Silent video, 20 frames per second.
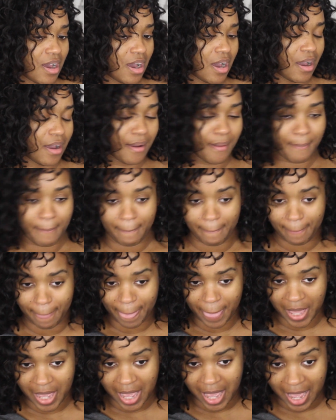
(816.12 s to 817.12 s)

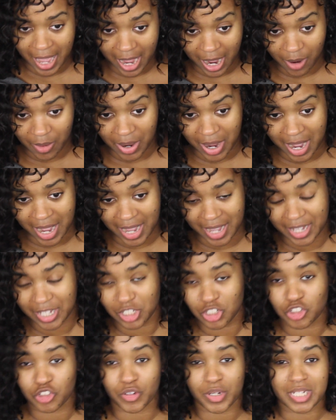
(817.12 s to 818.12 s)
how I
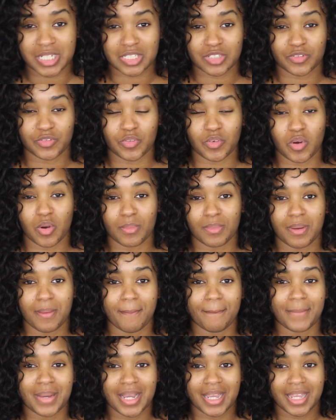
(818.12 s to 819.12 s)

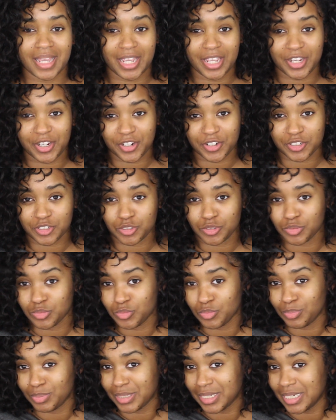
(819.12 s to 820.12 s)
transform my hair to
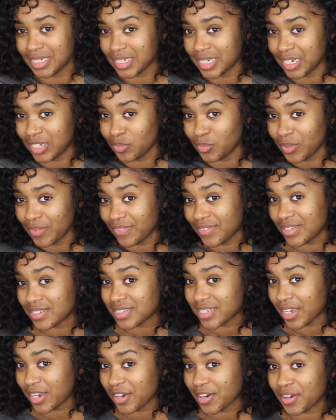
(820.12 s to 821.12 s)
blend in with
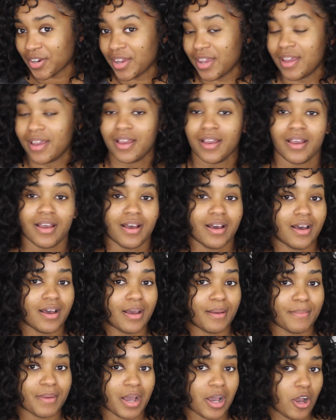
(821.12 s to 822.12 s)
this hair.
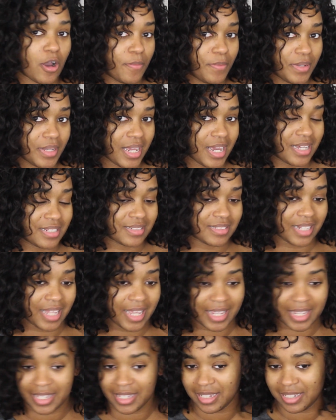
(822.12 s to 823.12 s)
I hope you guys
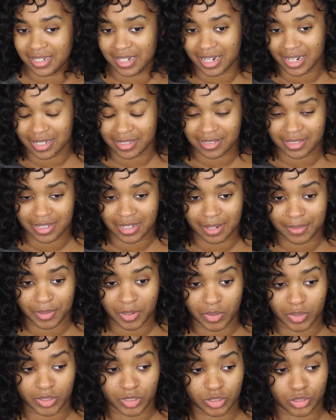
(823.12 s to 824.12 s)
like it. Like I said, I'm
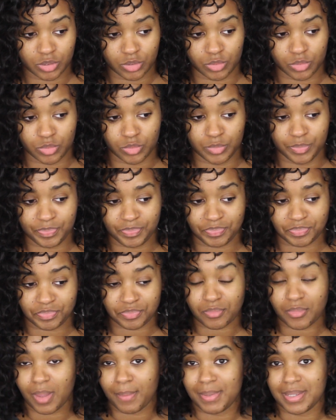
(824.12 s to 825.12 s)
going to
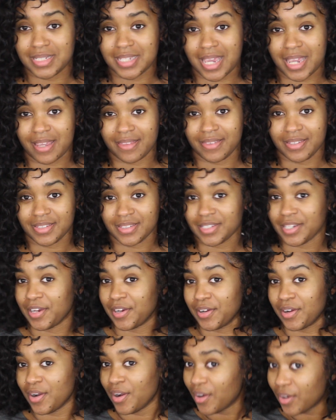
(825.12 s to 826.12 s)
be taking this
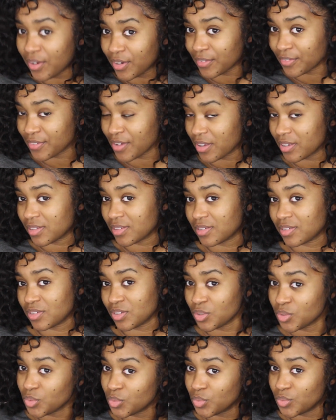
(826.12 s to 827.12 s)
hair off
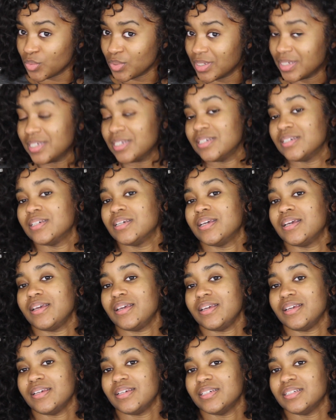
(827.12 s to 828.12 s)
soon
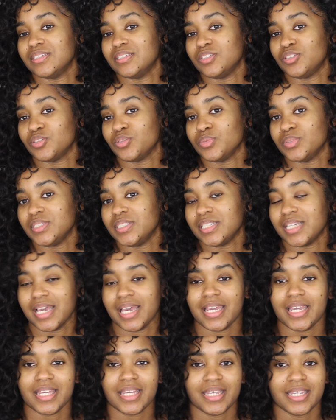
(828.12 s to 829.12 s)
and doing
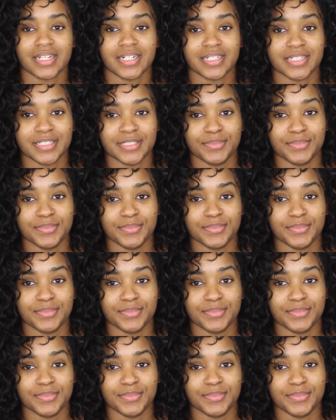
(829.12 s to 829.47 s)
a